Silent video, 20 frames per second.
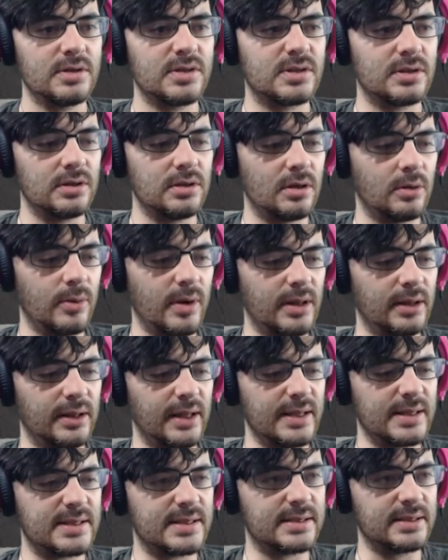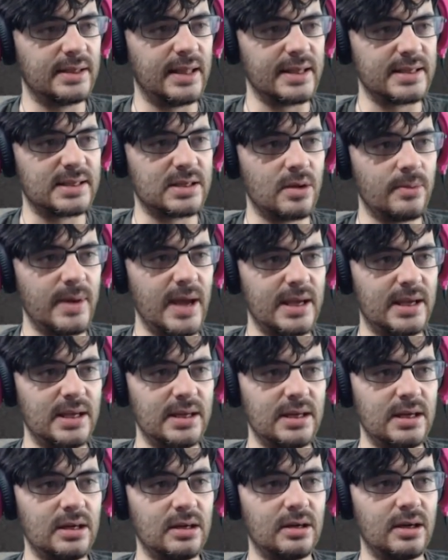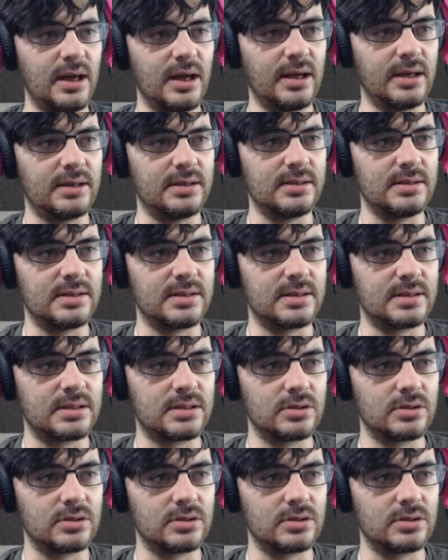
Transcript: So you know what? Let's go back in here and